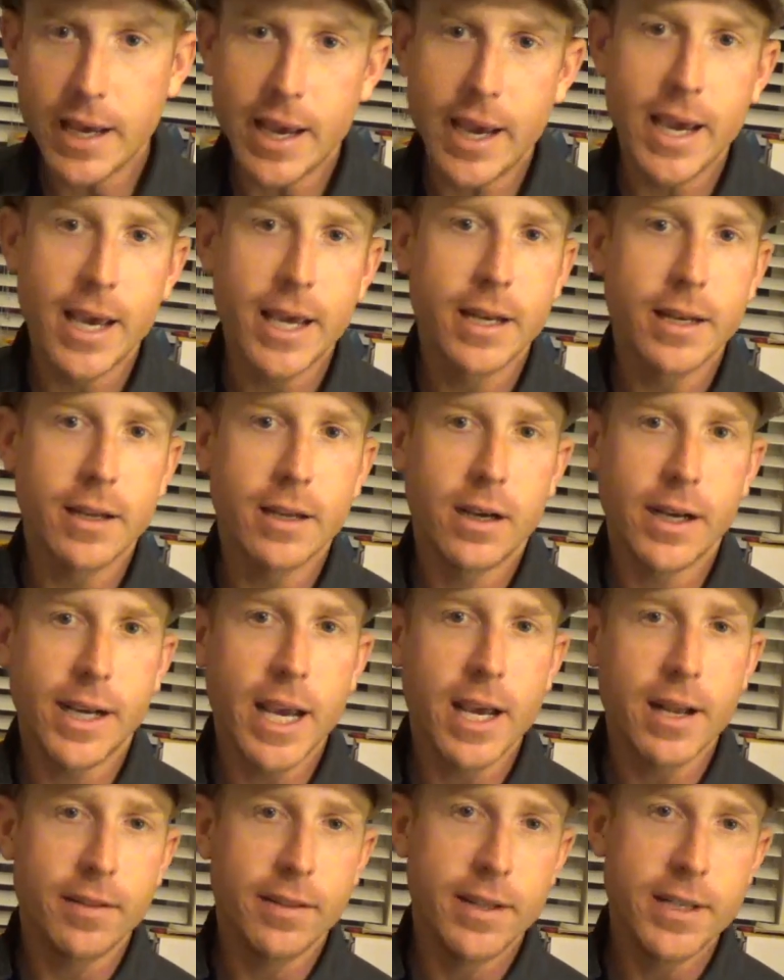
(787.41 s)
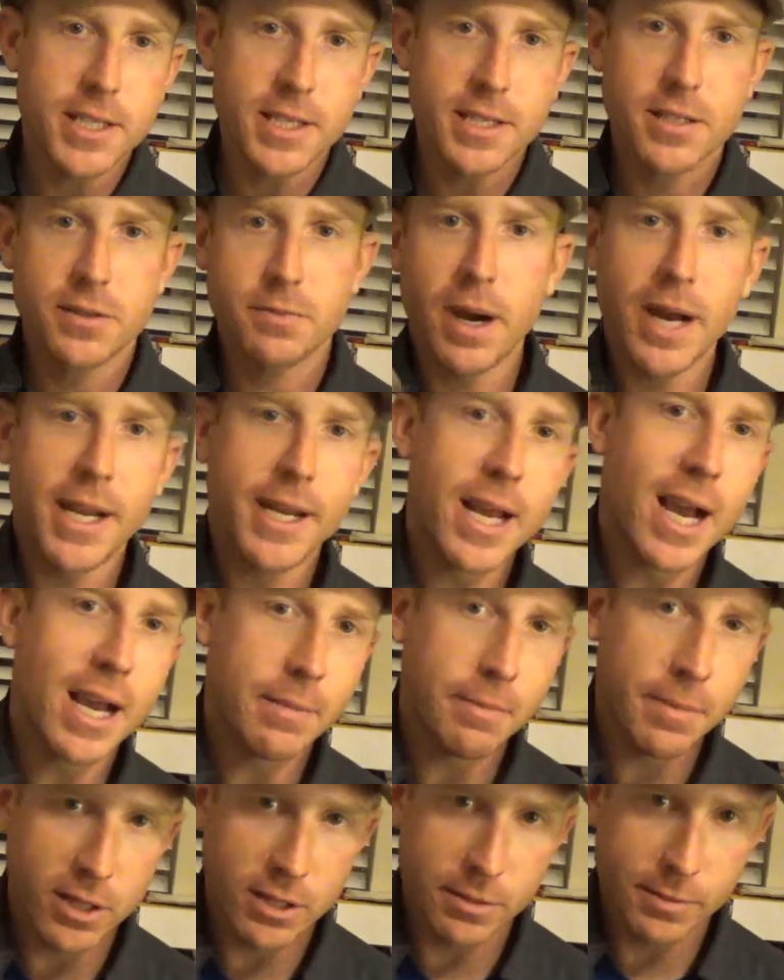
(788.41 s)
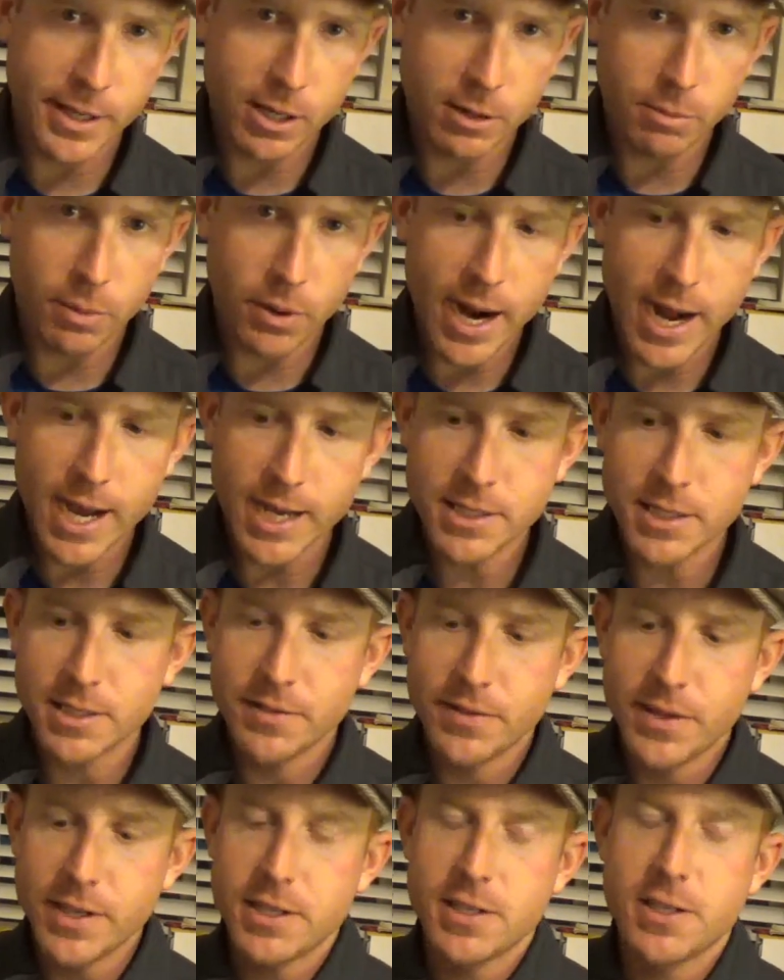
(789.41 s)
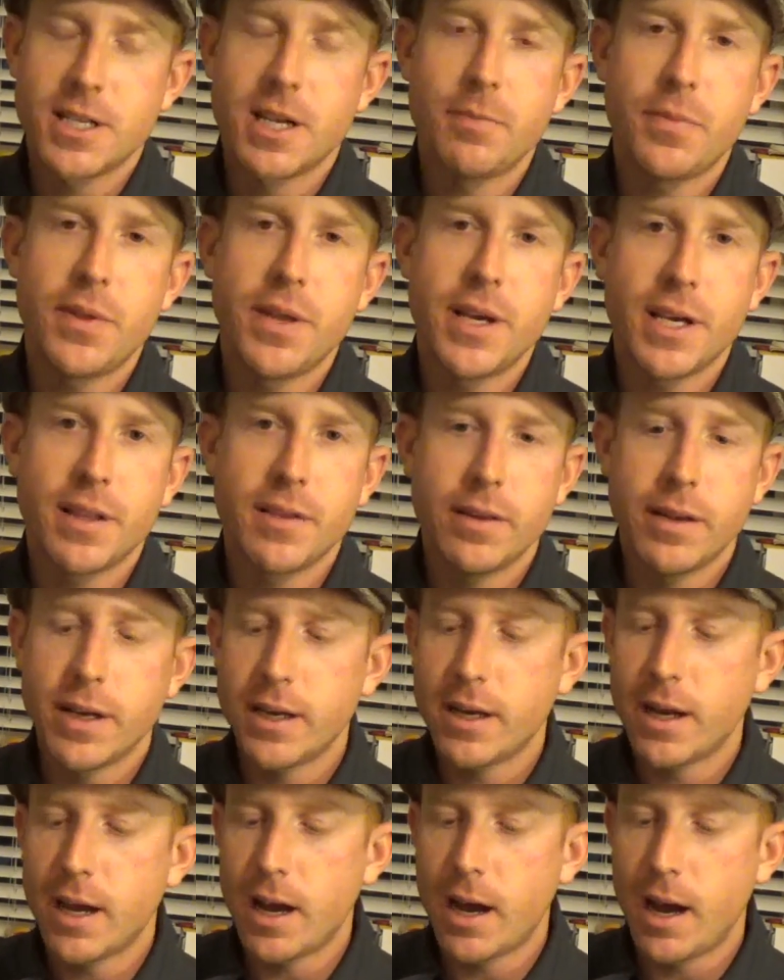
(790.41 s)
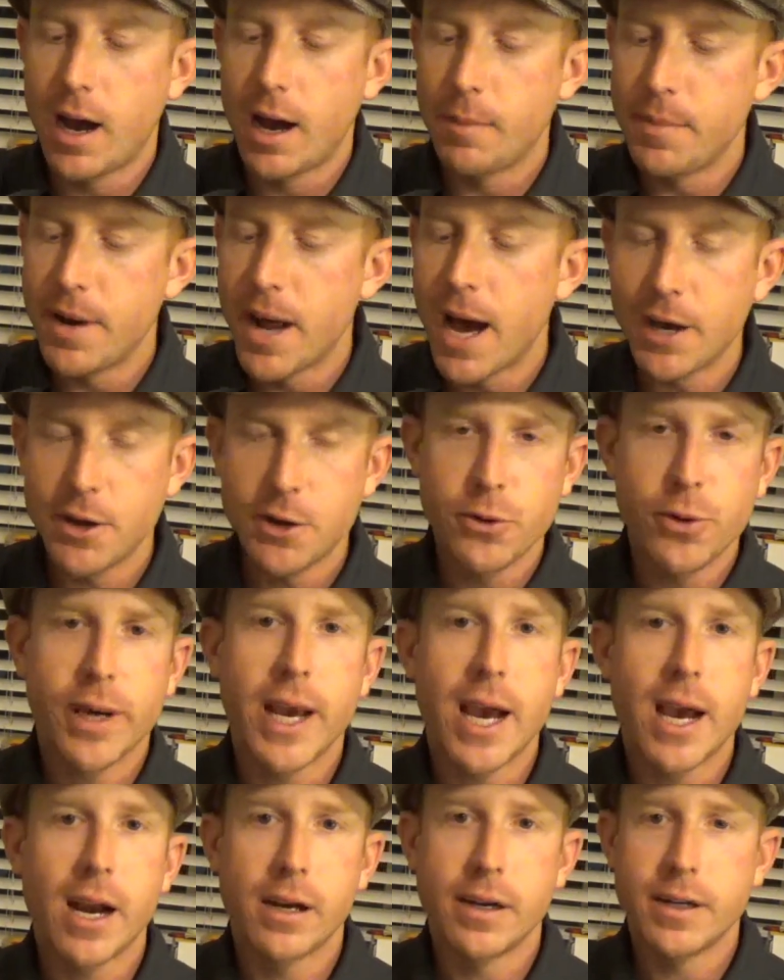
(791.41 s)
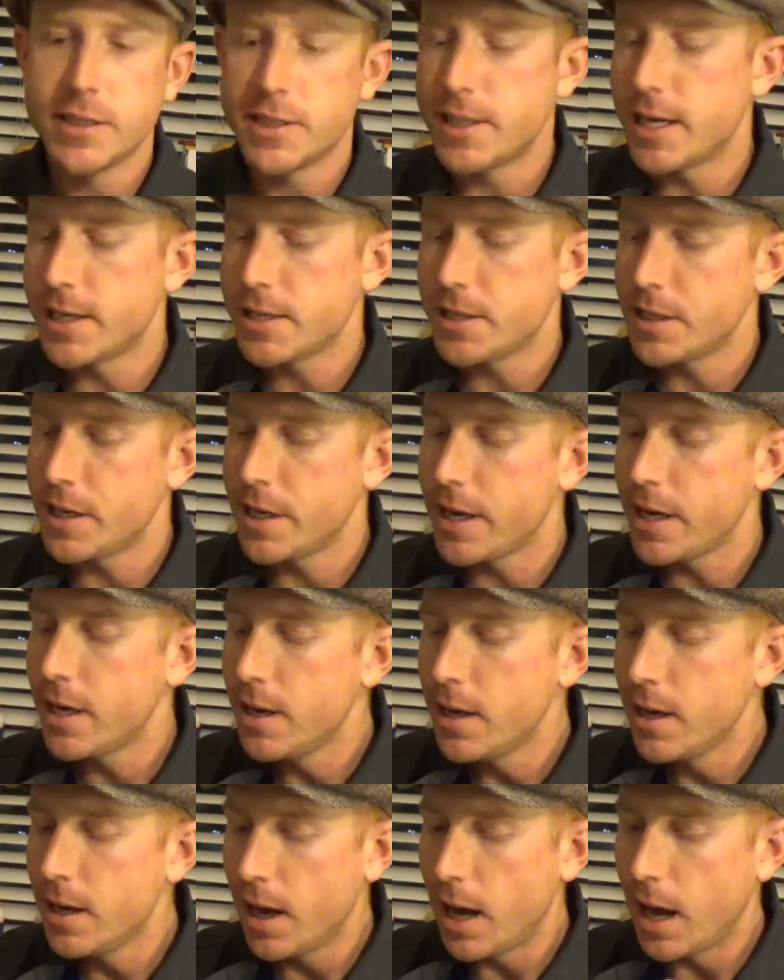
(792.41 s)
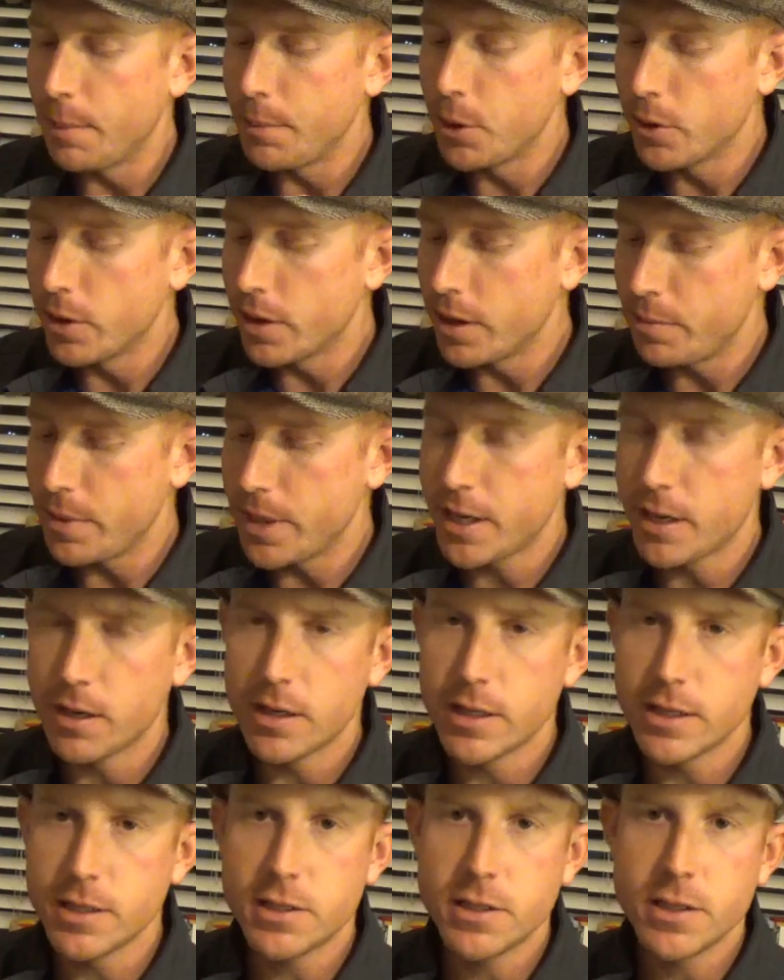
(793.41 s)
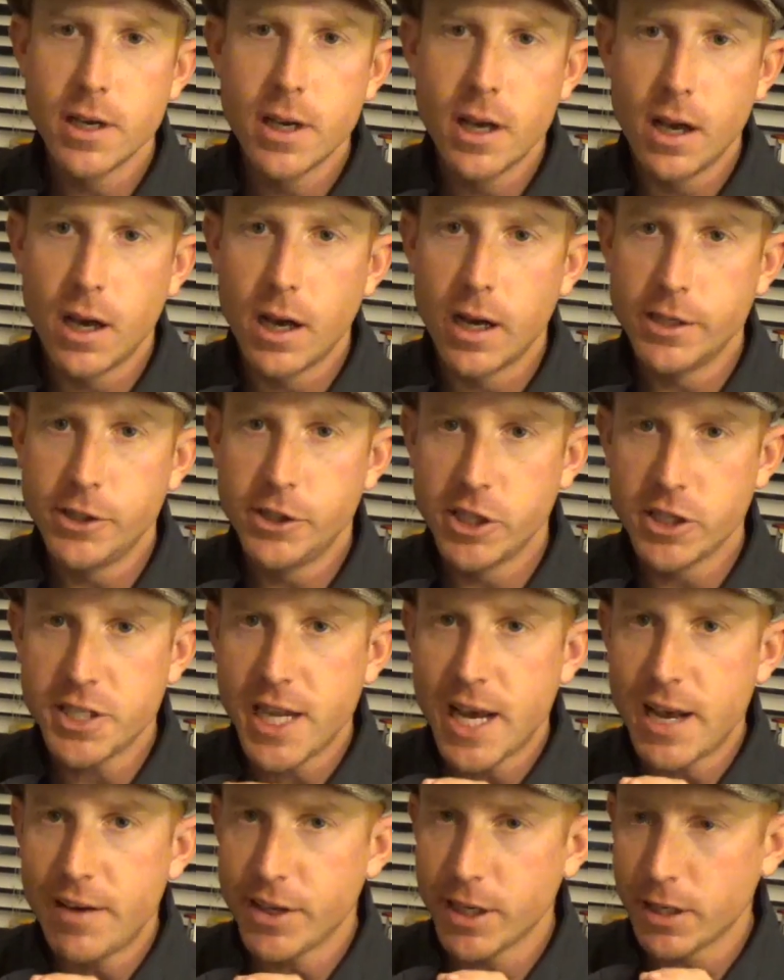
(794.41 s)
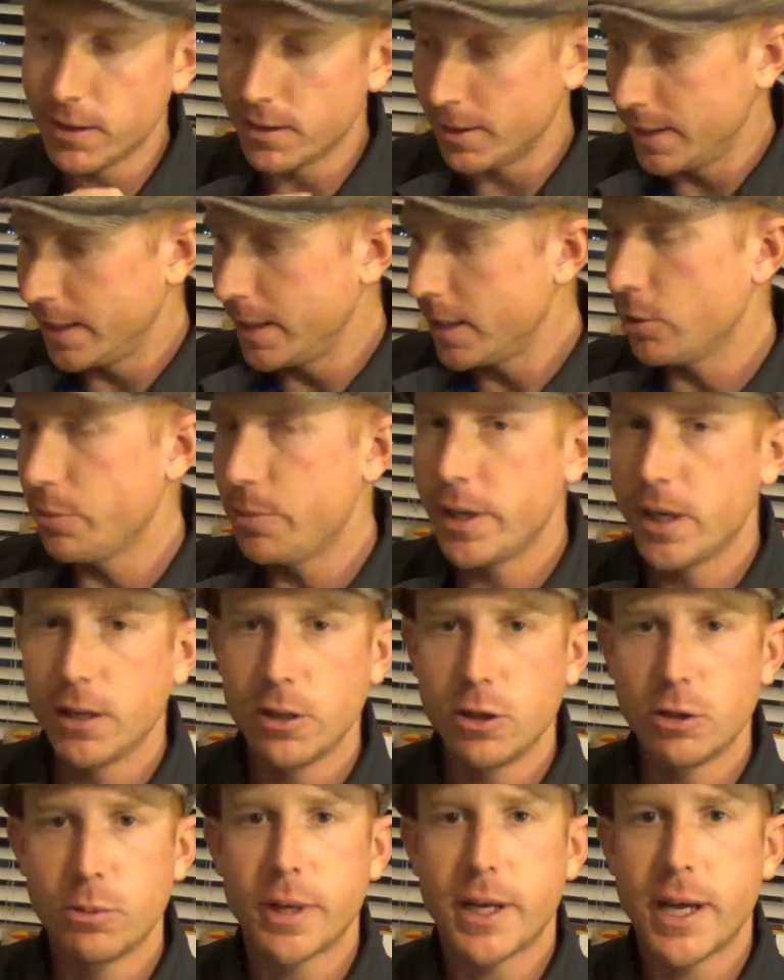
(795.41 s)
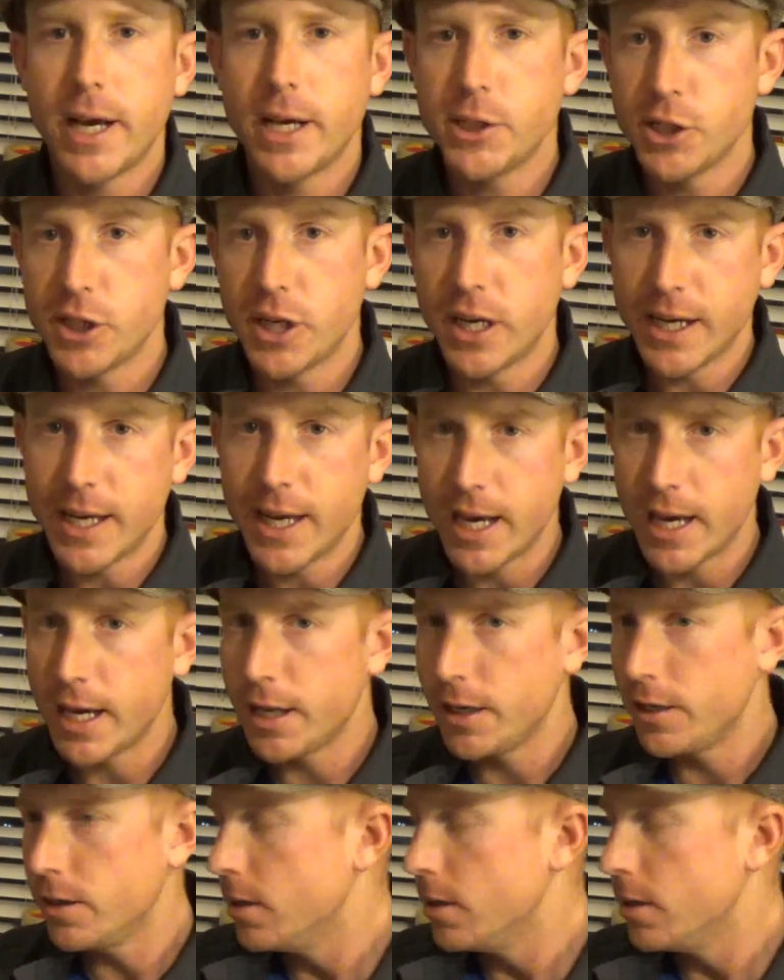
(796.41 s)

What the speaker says: And again, this is my 9mm brass. This is something that I'm not doing out of necessity. I'm doing it because just having a little bit of lubrication again